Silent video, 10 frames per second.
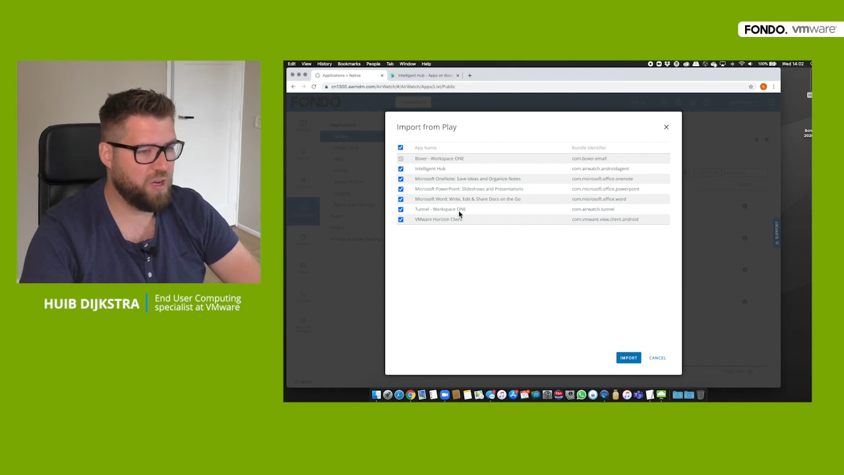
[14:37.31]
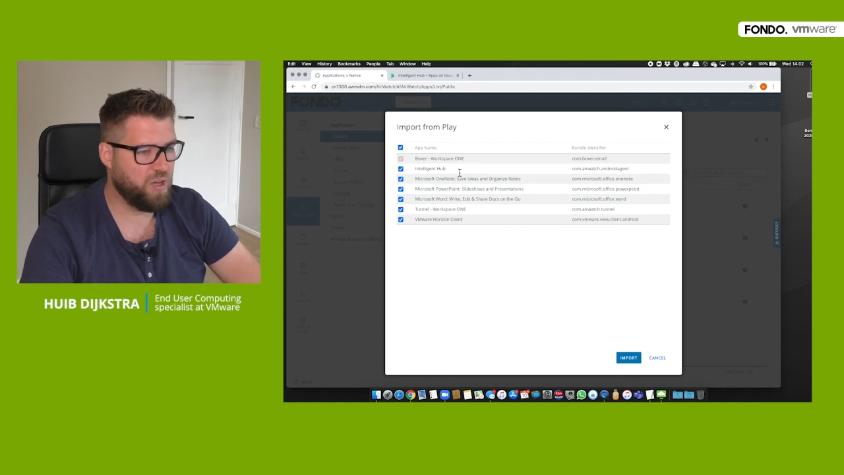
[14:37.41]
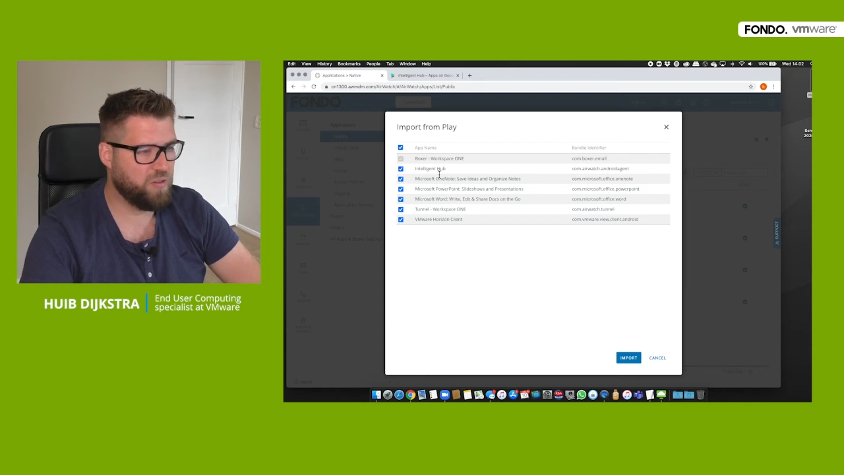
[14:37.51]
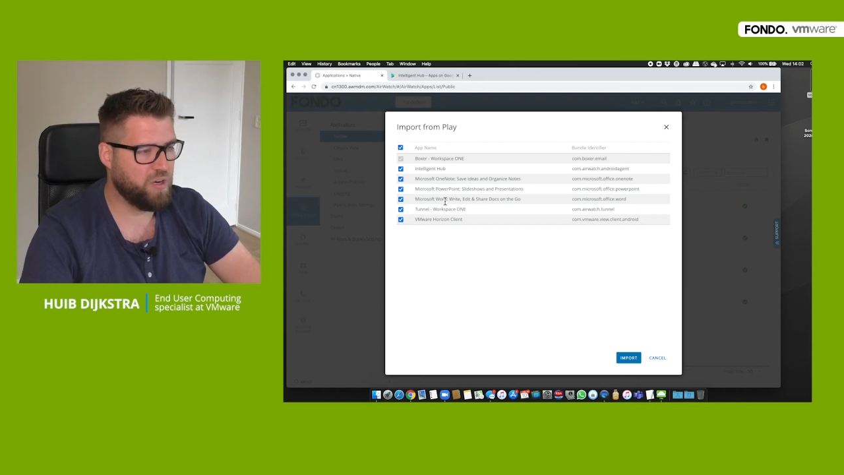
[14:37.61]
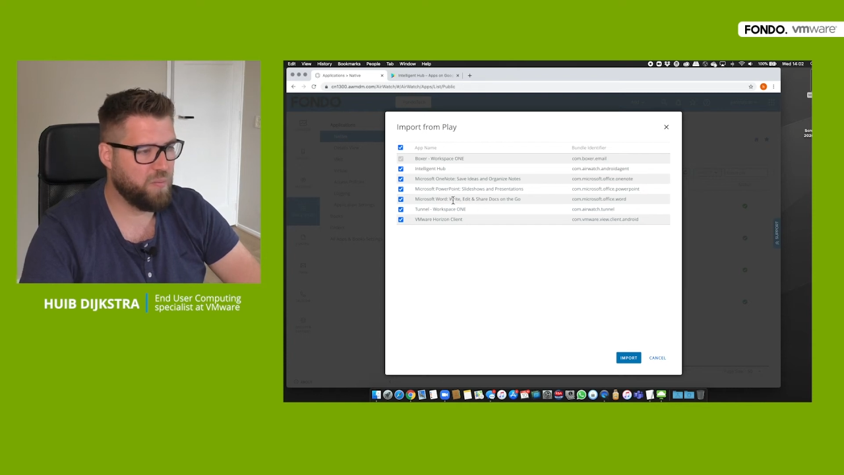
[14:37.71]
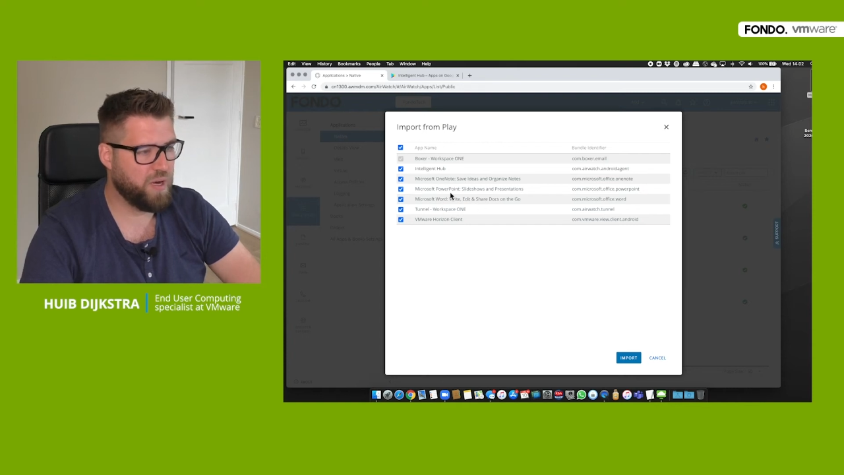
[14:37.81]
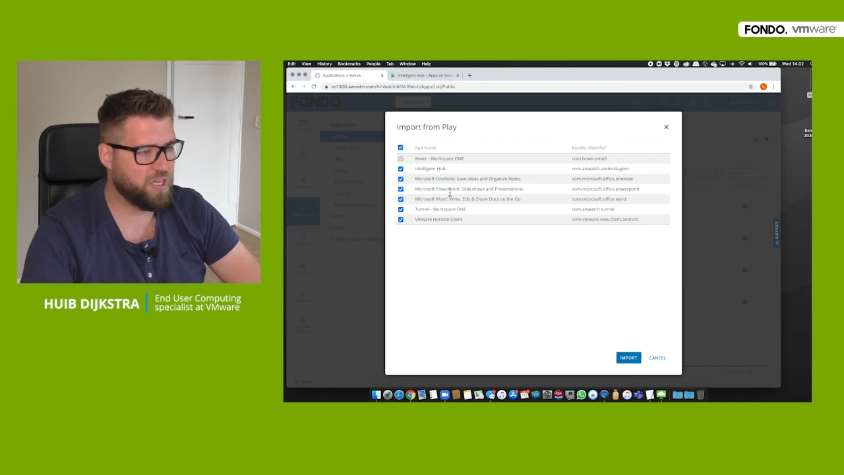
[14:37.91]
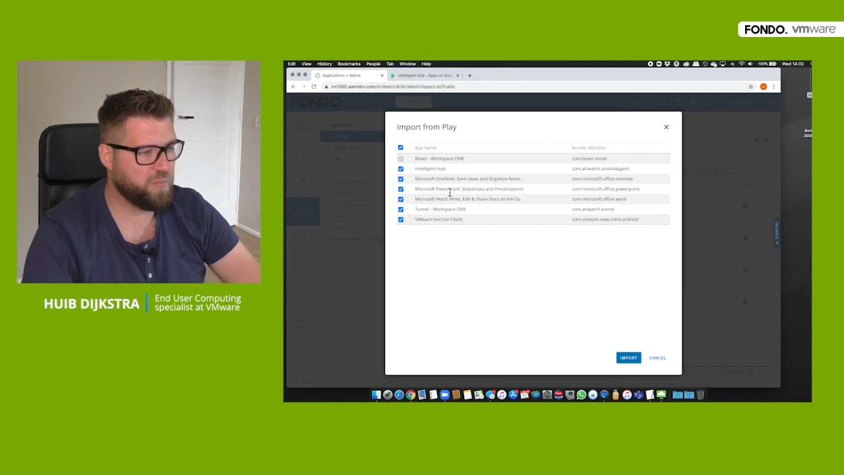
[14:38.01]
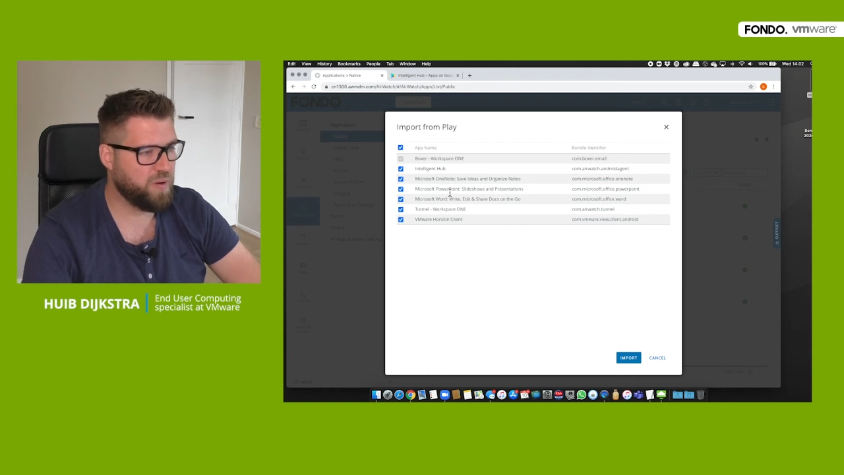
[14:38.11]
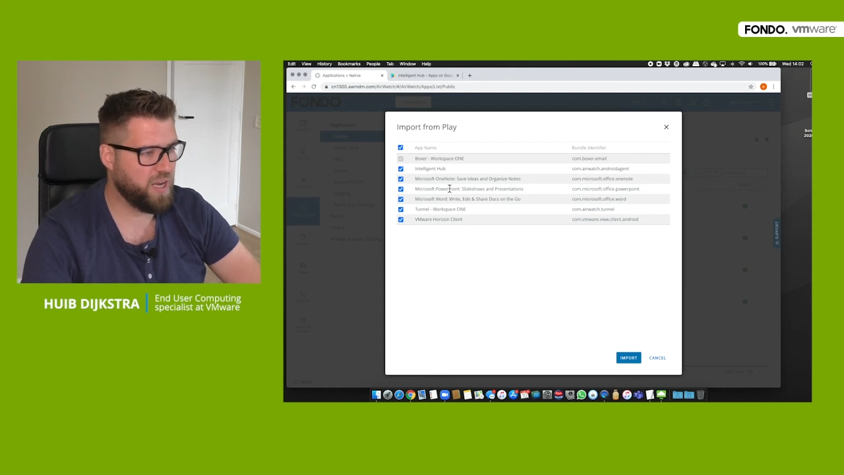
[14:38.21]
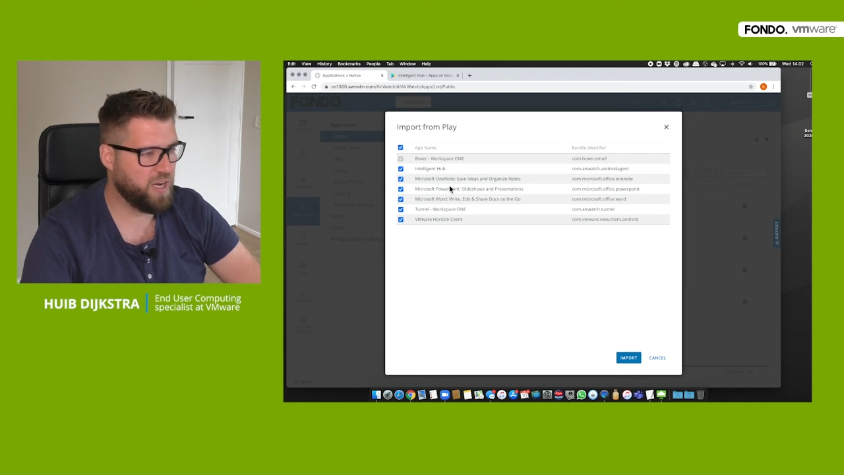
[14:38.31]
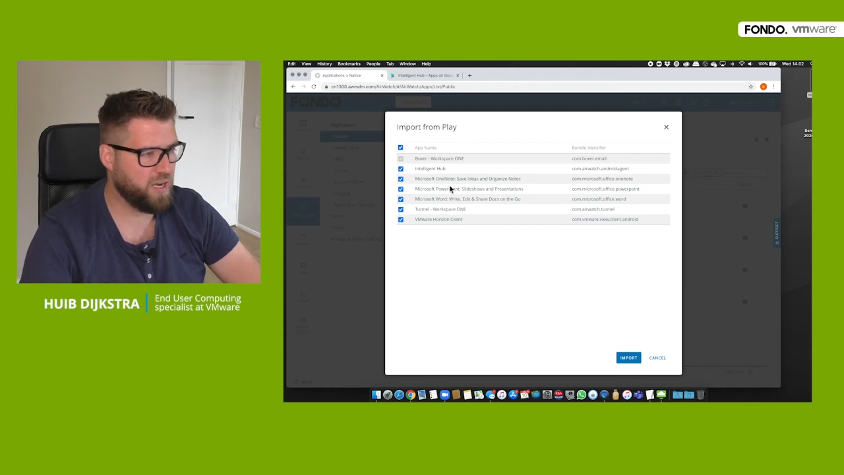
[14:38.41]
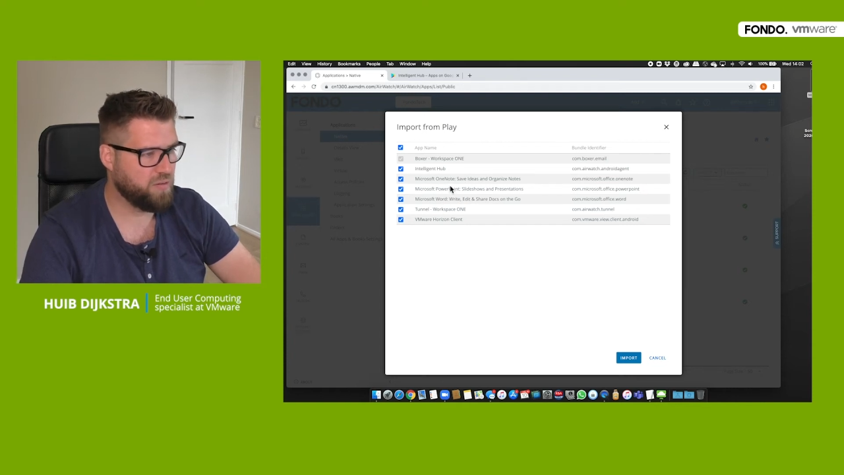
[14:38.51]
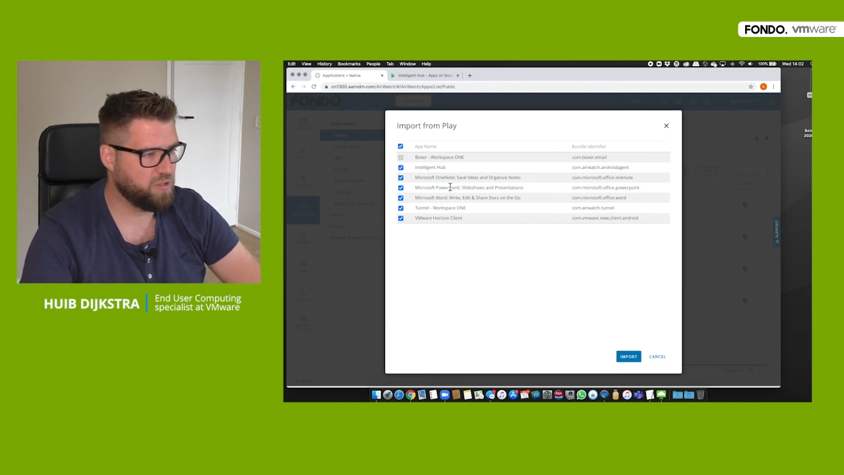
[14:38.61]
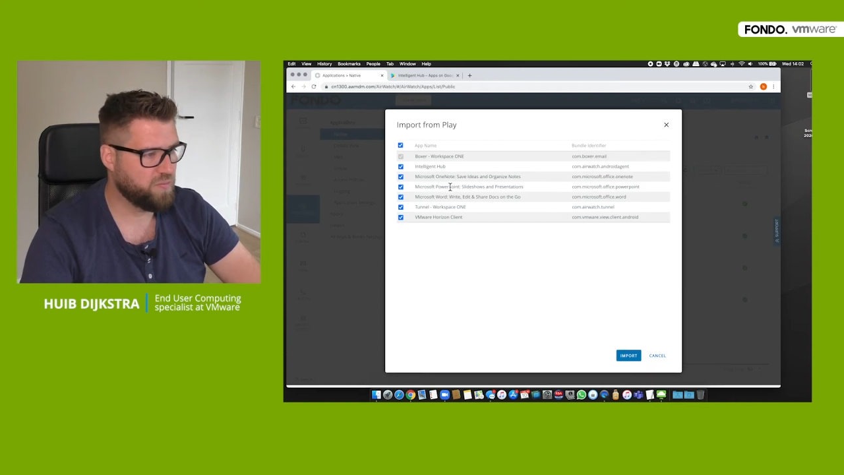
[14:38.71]
under the Managed Play
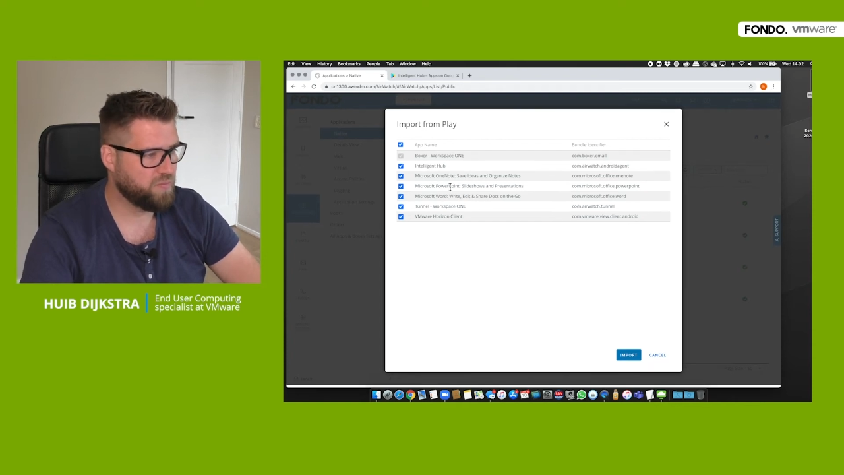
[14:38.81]
account.